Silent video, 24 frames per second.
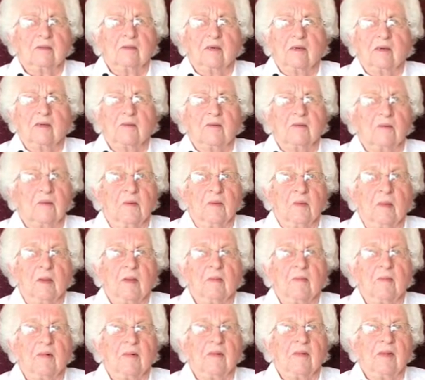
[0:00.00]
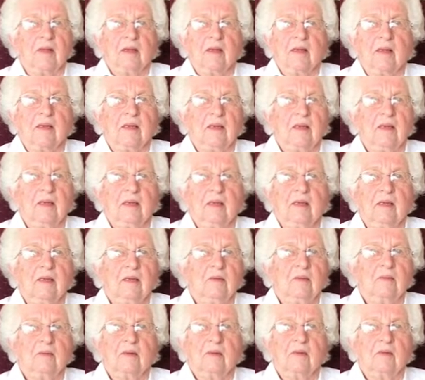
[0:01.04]
I don't remember that,
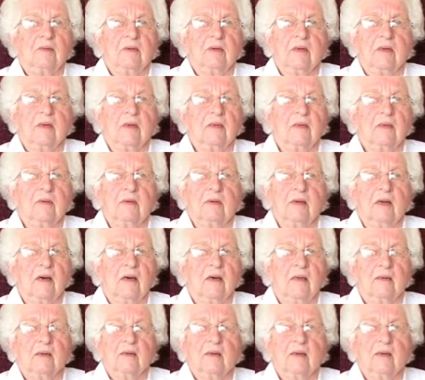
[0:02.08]
whether he did or not.